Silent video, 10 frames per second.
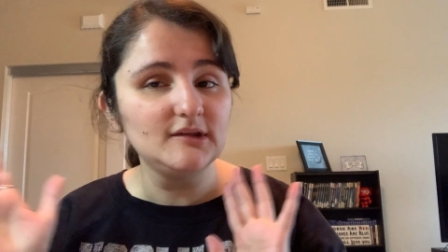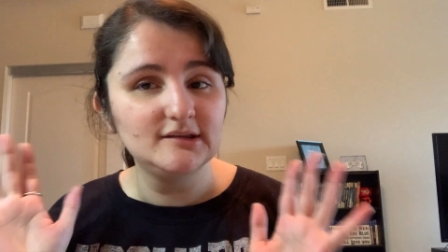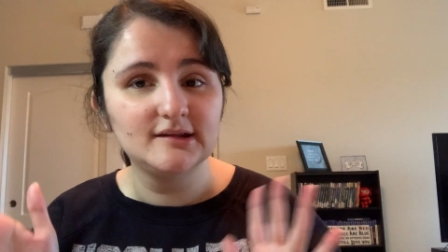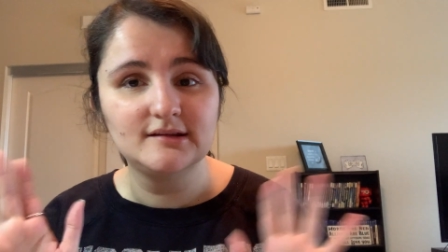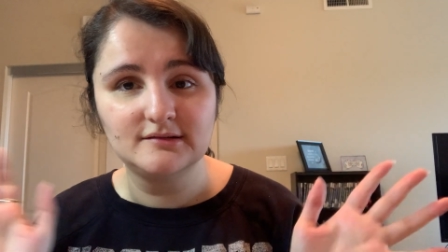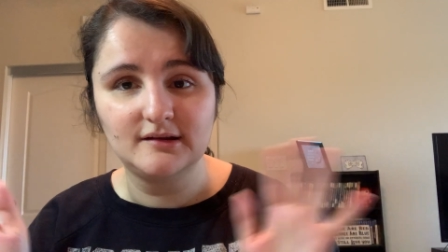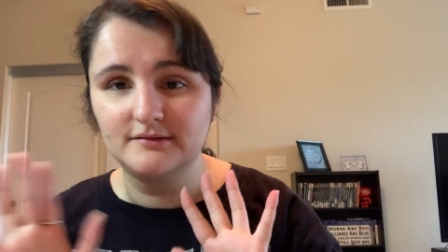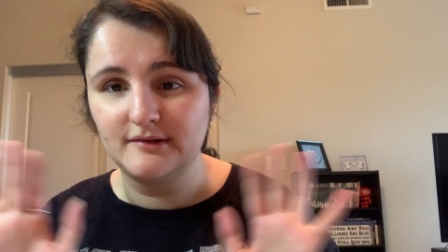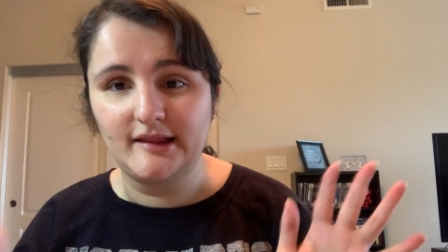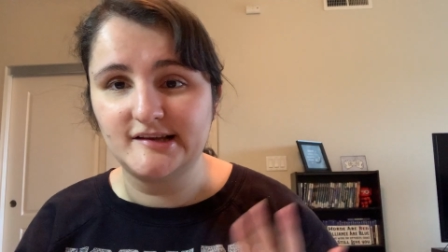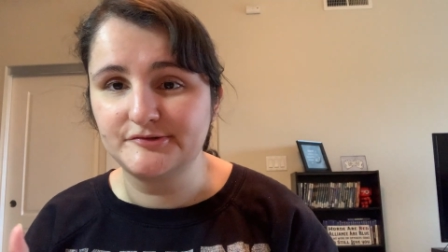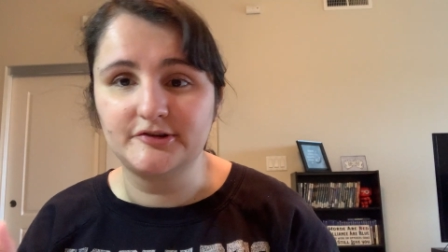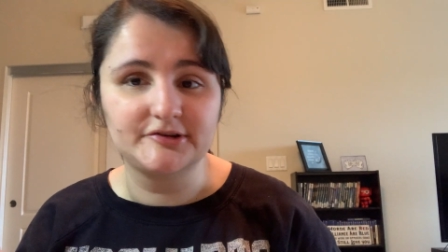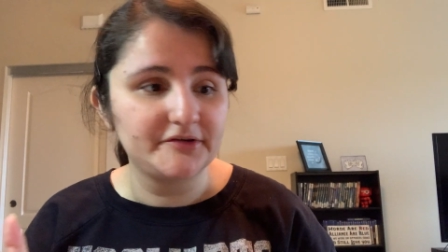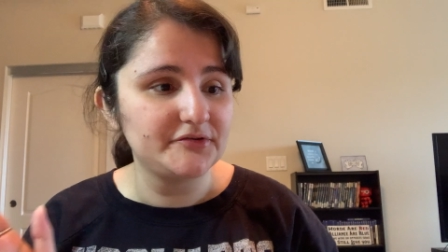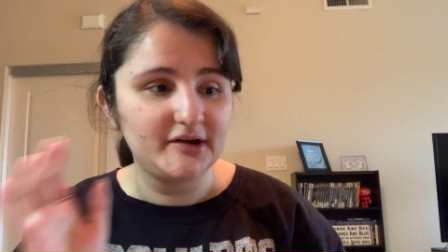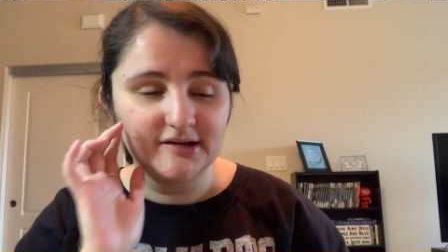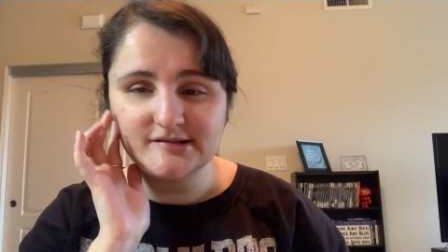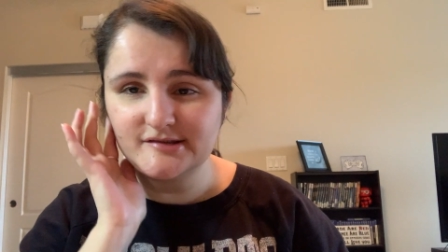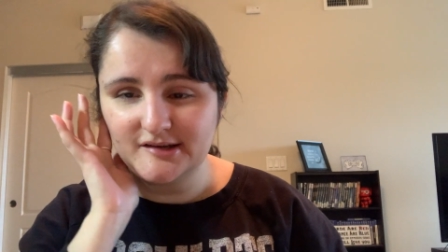And then the last one I'll give you
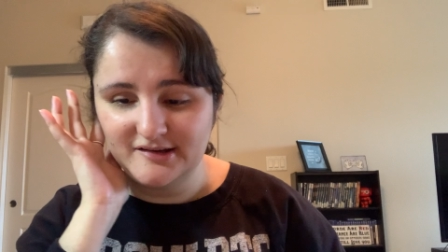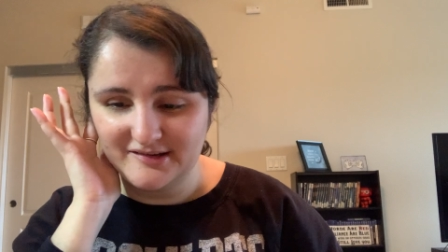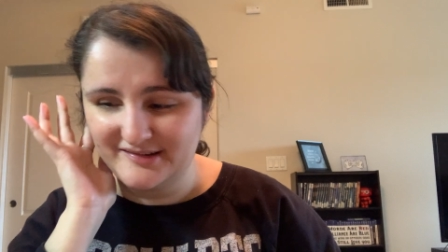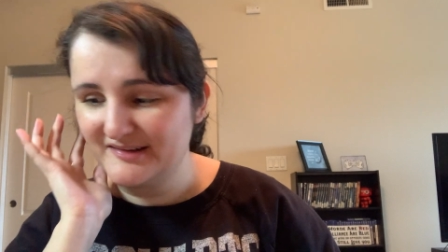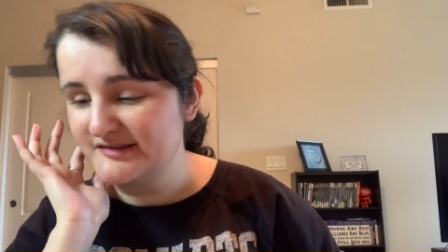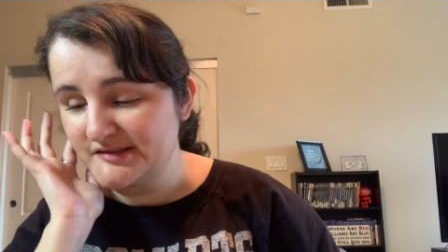guys, because